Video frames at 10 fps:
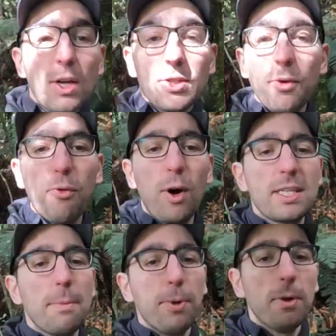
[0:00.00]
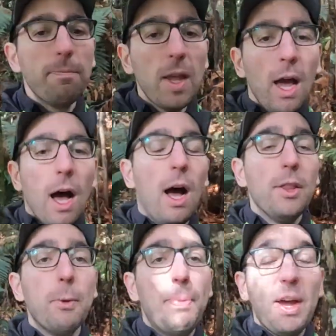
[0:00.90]
So for example,
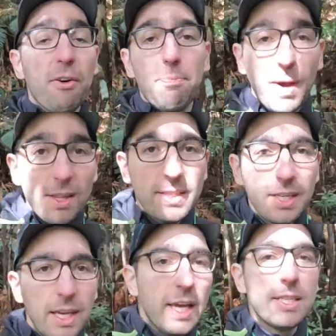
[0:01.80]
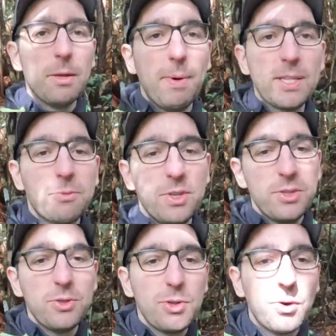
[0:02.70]
the Bay of Plenty is the best
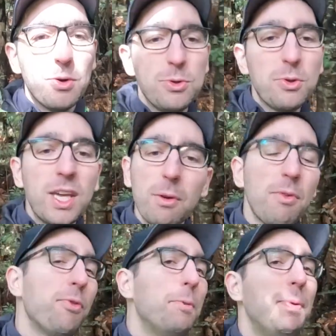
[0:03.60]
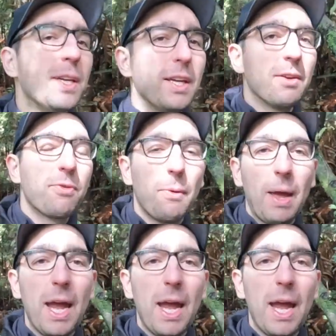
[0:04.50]
region to go do kiwi fruit picking from